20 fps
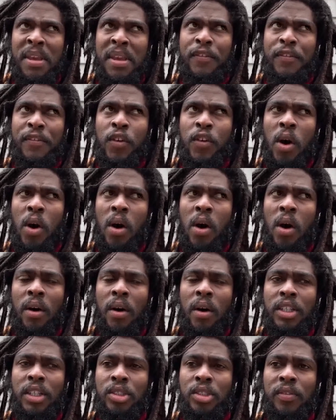
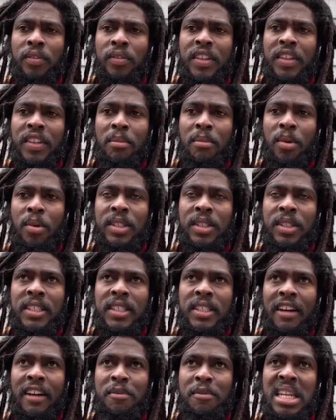before Jovenel
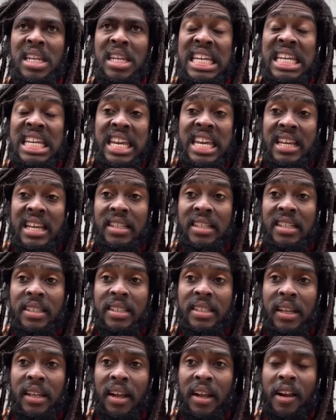Moïse have been
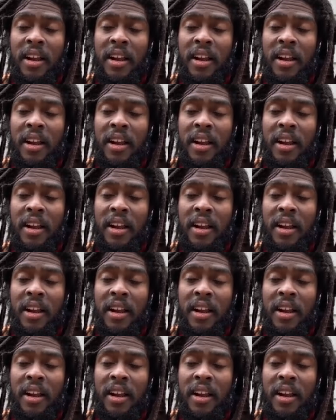killed,